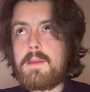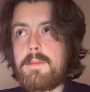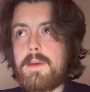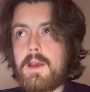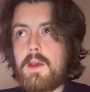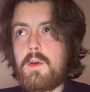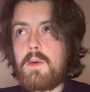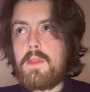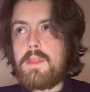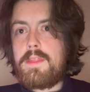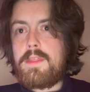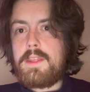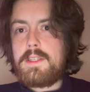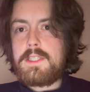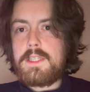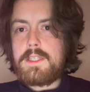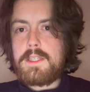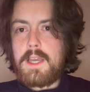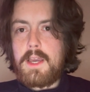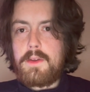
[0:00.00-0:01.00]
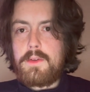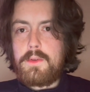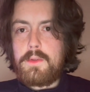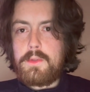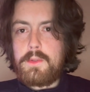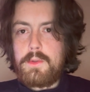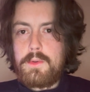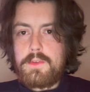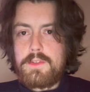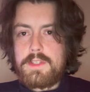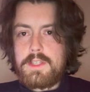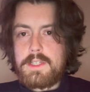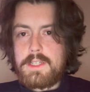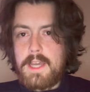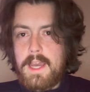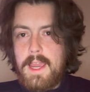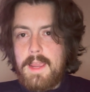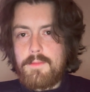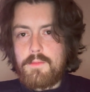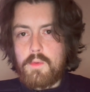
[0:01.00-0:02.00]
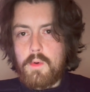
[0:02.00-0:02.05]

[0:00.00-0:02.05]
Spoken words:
about This Is How You Lose the Time